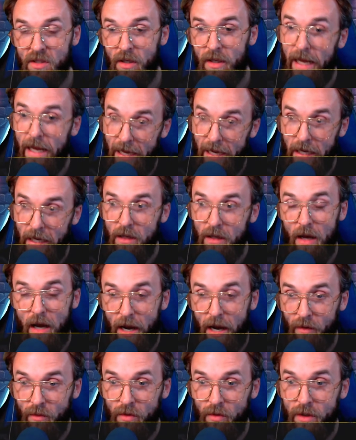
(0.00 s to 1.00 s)
say, hey,
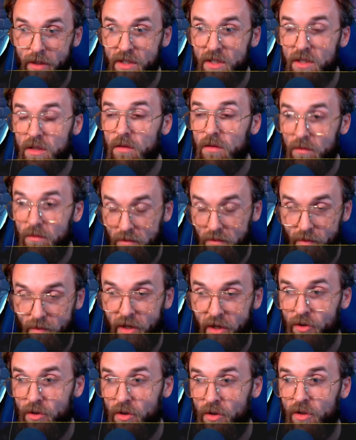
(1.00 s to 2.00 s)
high risk,
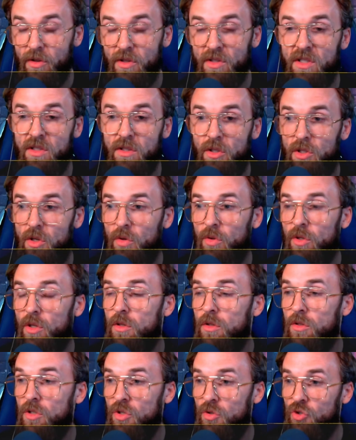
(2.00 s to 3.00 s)
make sure this is a
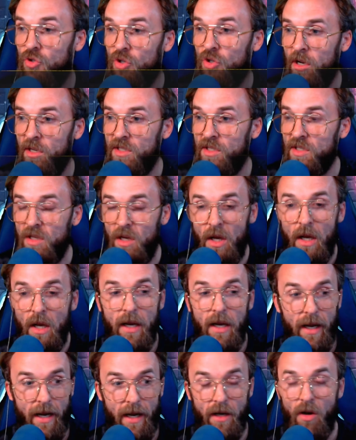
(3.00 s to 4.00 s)
token you trust.
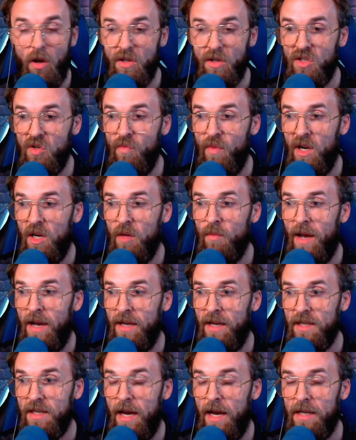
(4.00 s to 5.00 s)
And also
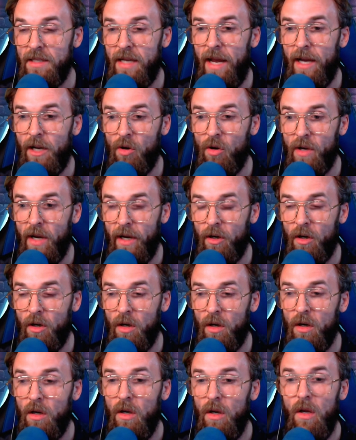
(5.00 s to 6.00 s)
MetaMask has
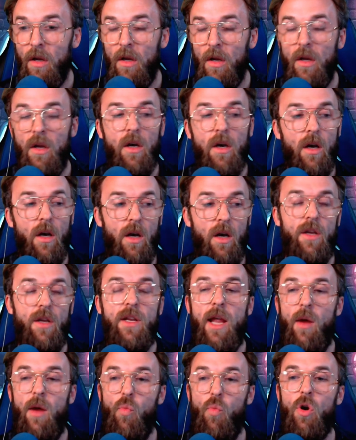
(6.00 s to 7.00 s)
aggregator uh,
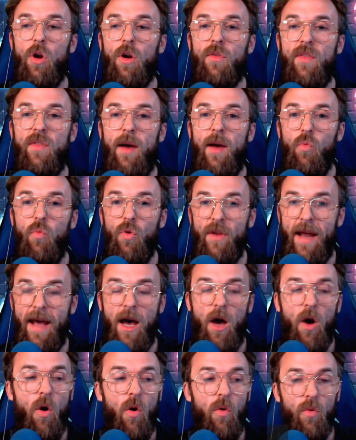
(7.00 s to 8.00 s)
network that will
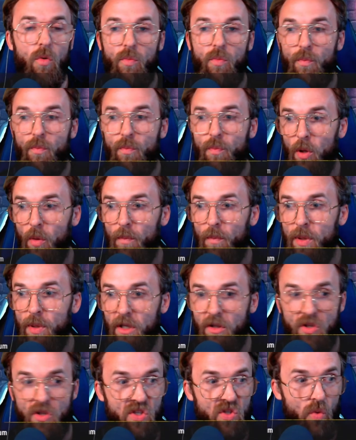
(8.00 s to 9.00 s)
now
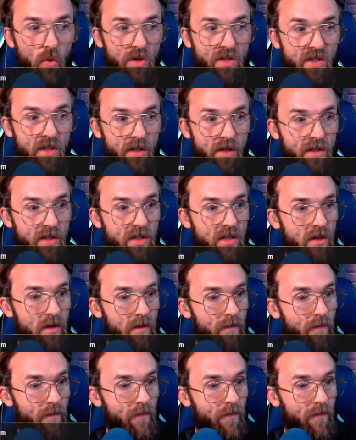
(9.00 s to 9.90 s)
pick the sources.